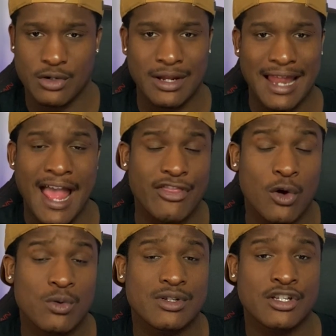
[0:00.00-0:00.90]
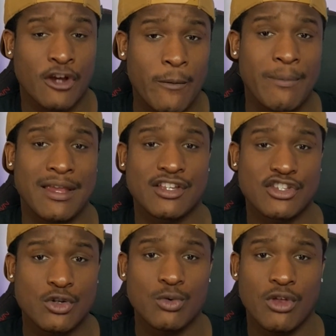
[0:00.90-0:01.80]
You can add those terpenes
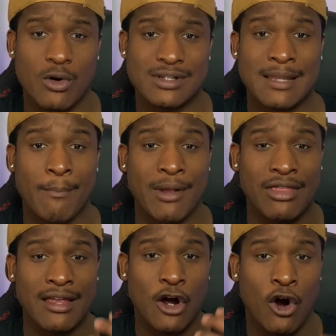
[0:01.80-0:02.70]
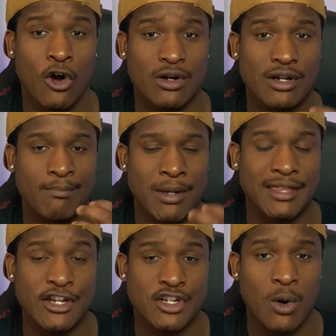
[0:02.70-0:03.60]
to those, but
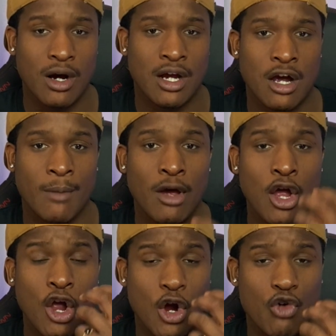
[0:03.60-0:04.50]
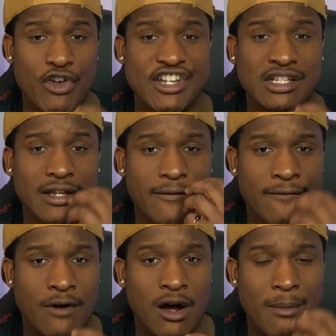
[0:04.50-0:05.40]
they don't come originally
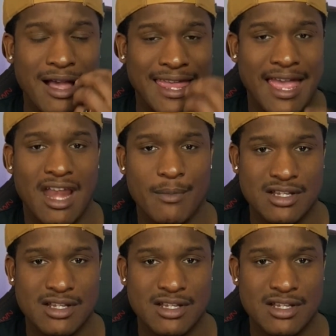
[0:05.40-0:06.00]
from a cannabis